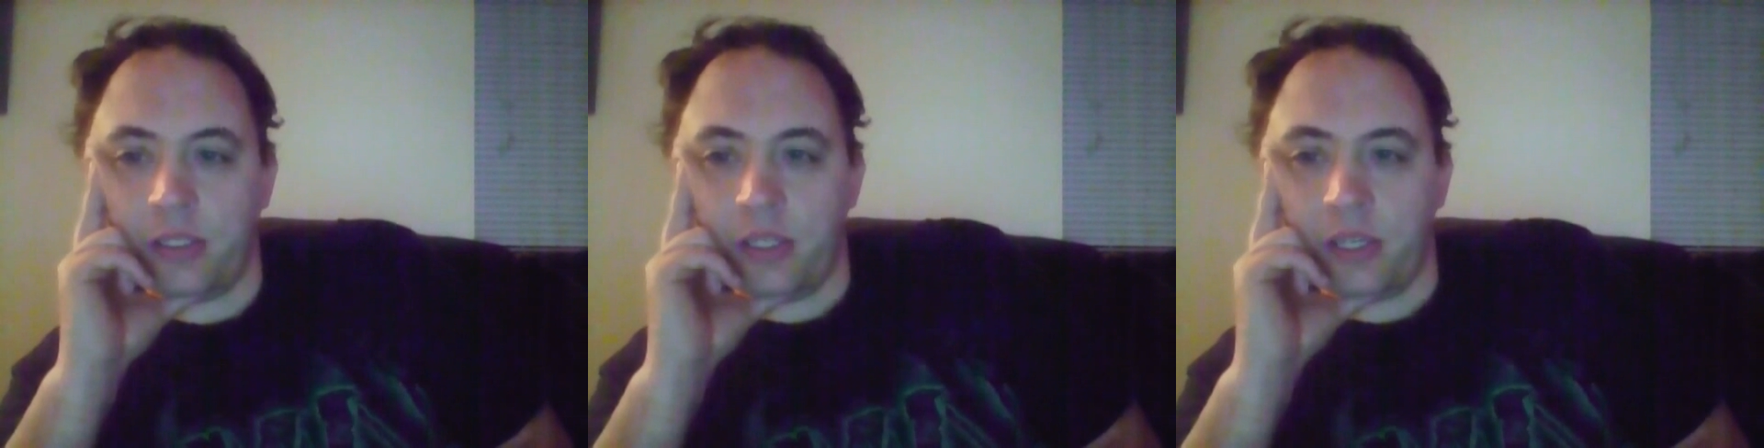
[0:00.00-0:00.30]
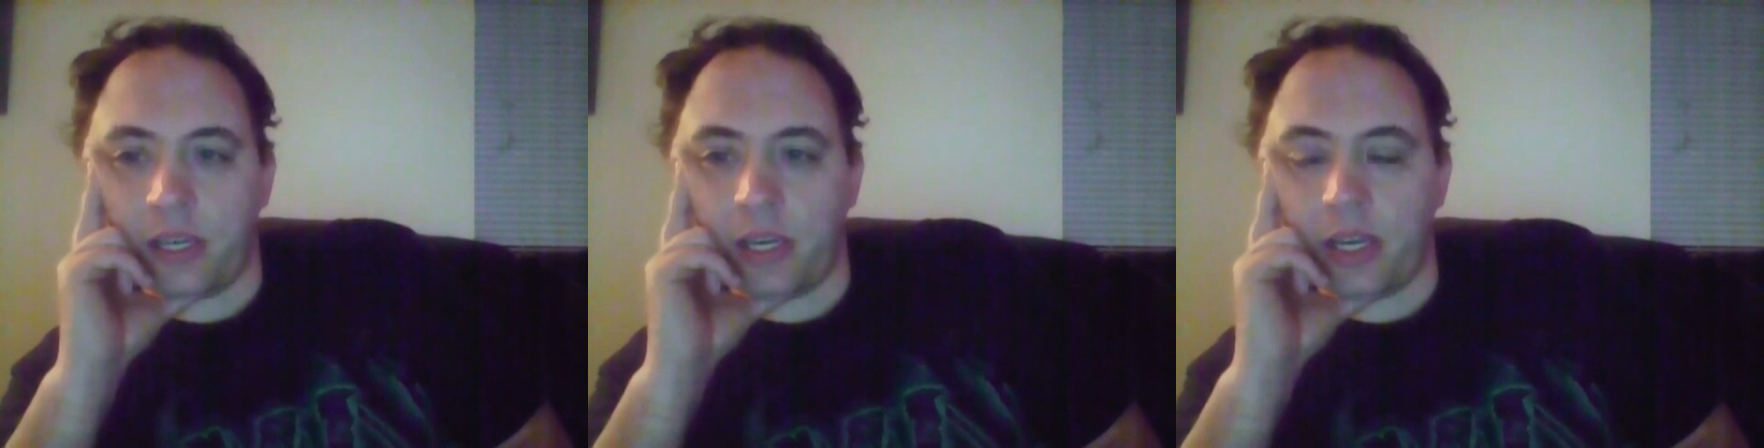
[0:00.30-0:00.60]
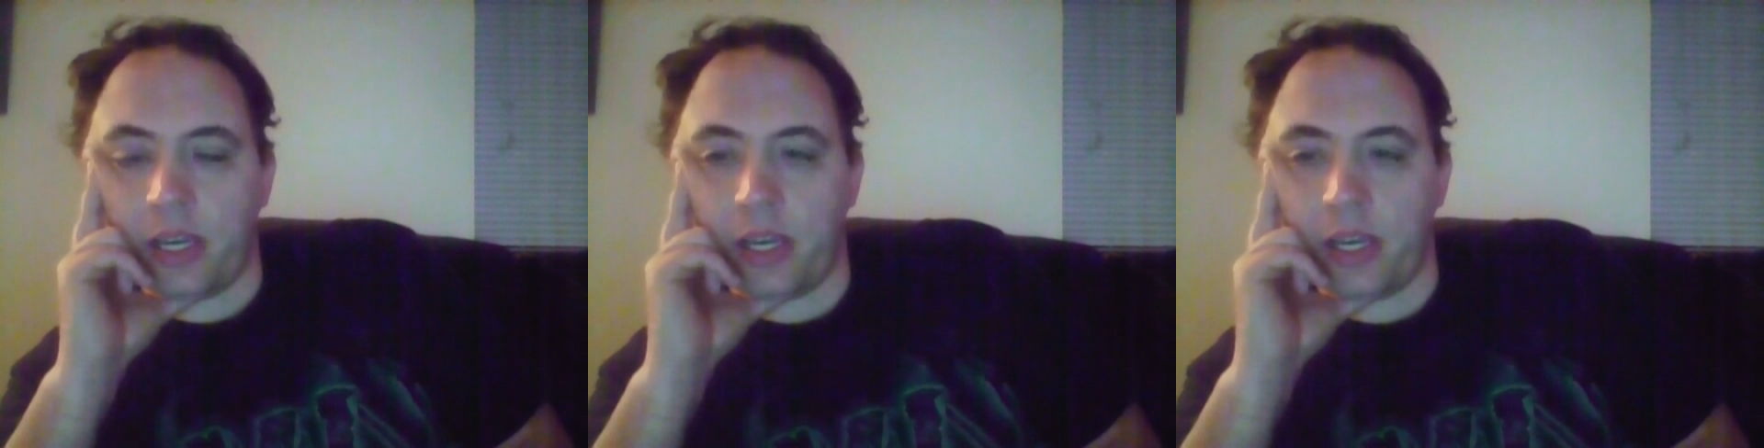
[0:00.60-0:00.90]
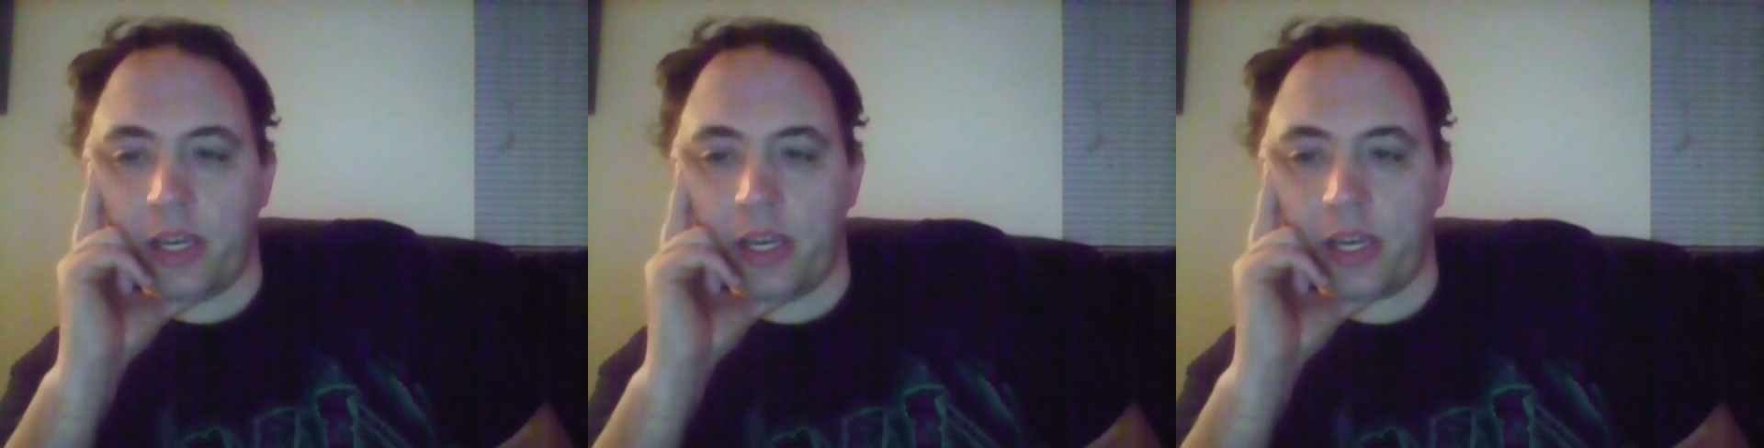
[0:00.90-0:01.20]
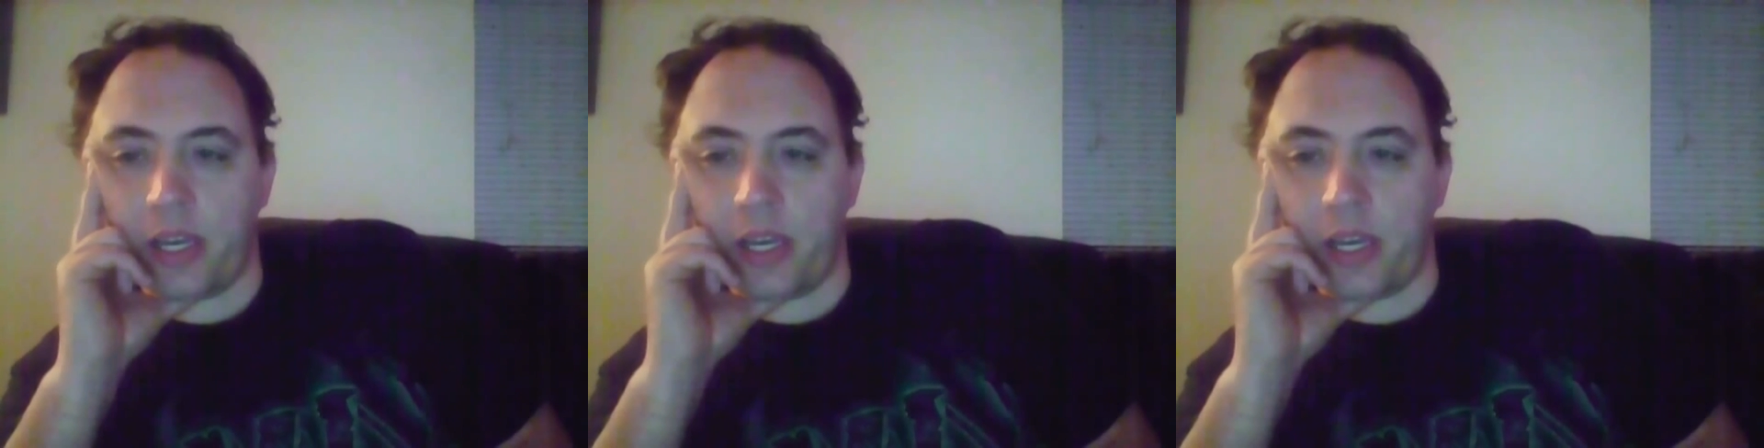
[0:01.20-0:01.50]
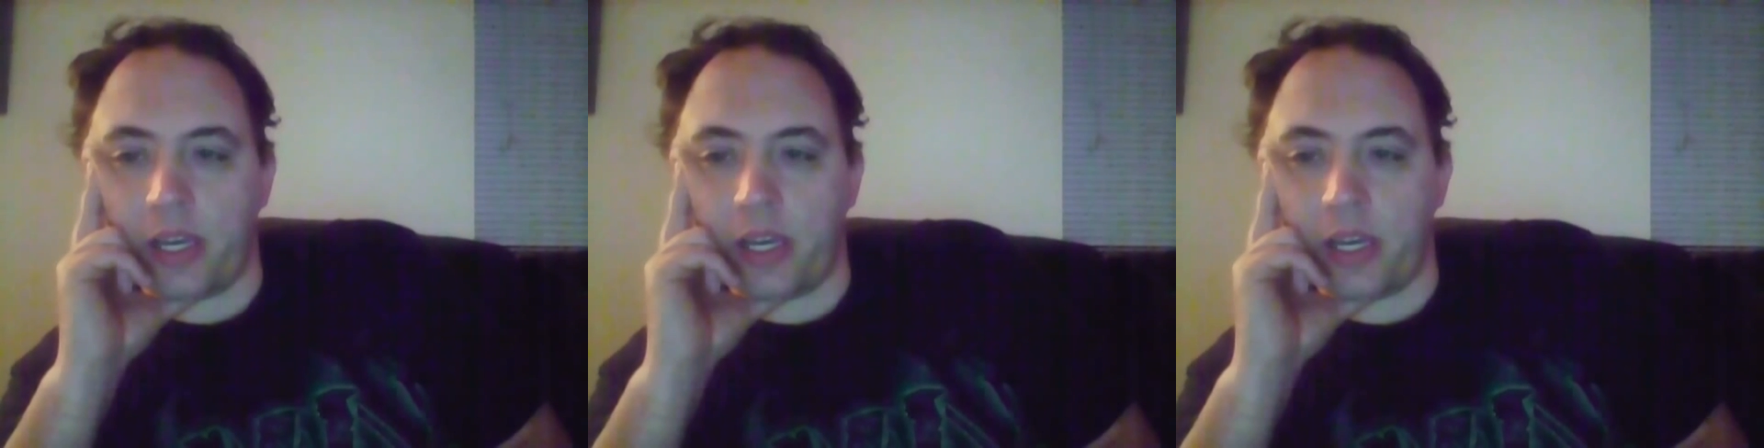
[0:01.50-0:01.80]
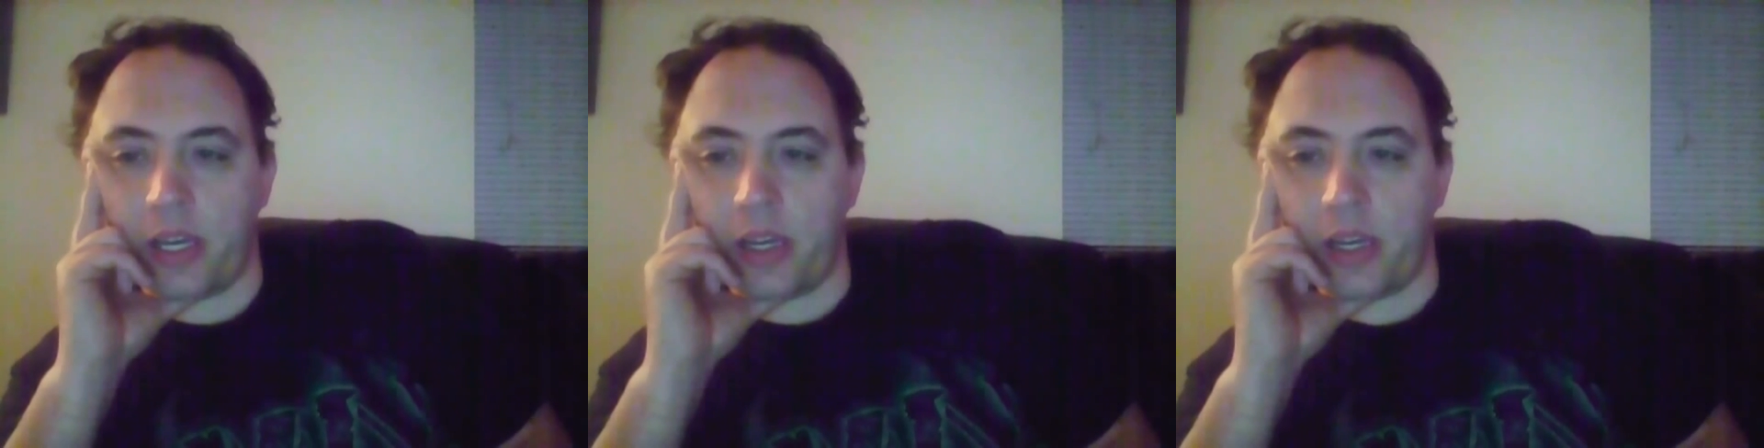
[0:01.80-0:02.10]
I
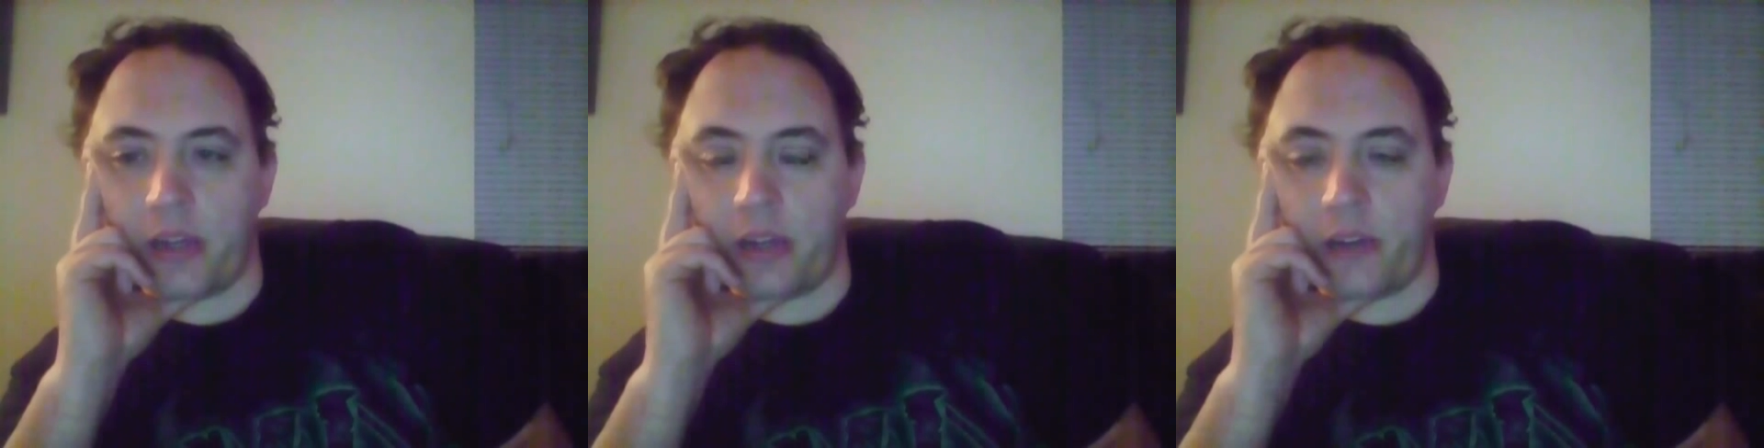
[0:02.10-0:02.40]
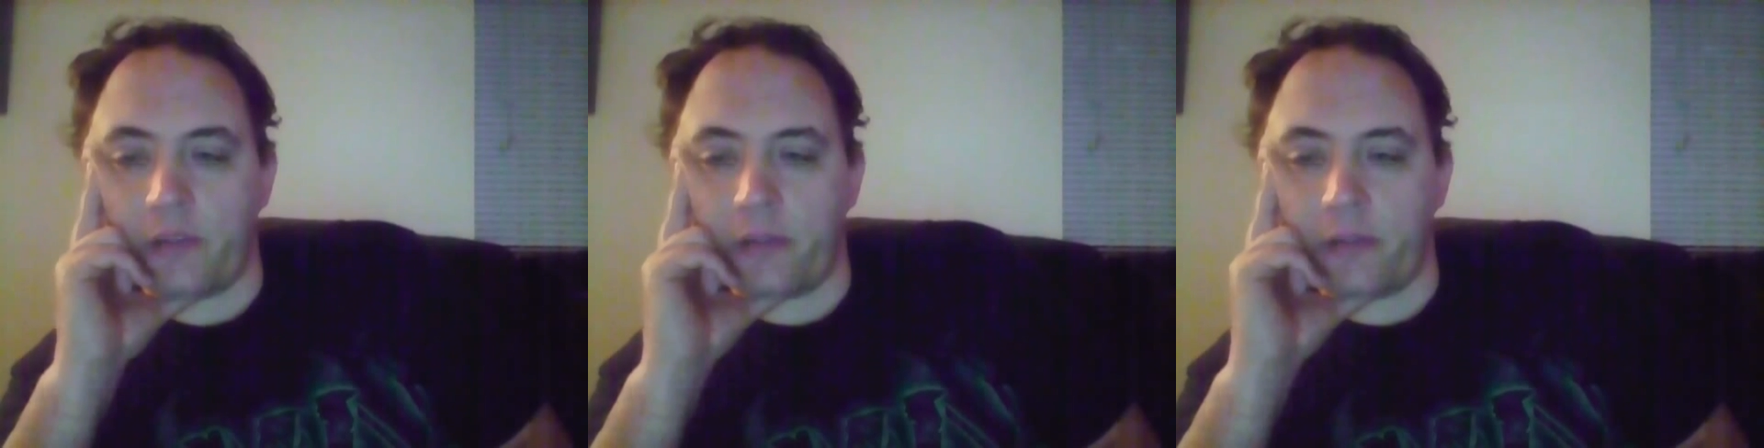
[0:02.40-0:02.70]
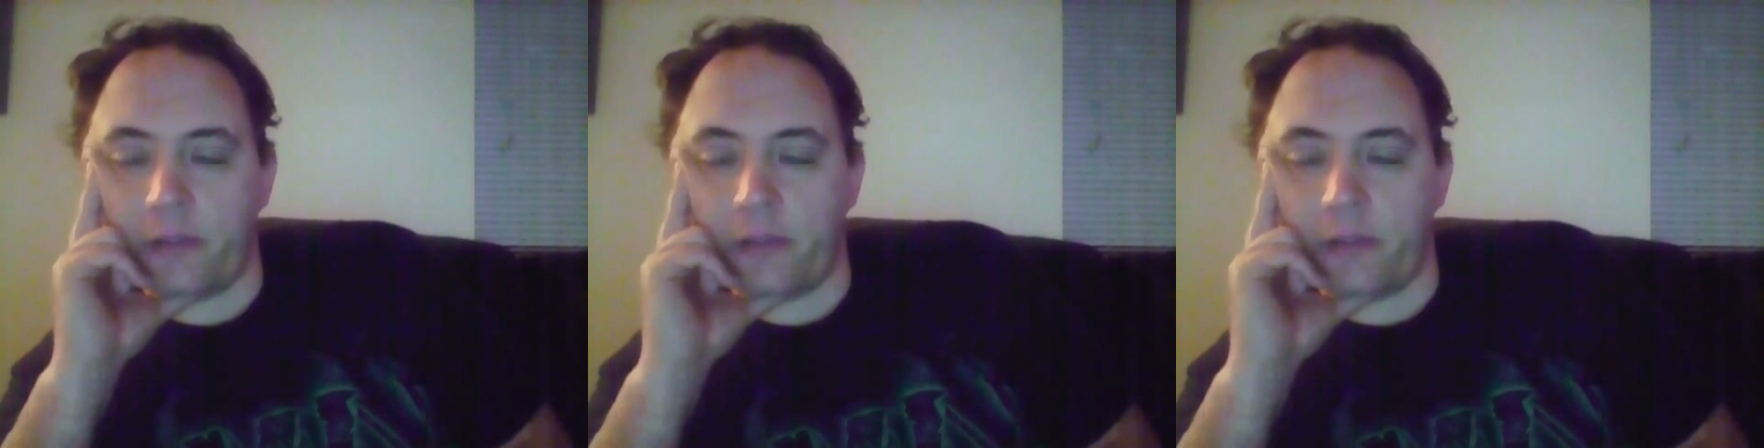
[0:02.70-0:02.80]
have...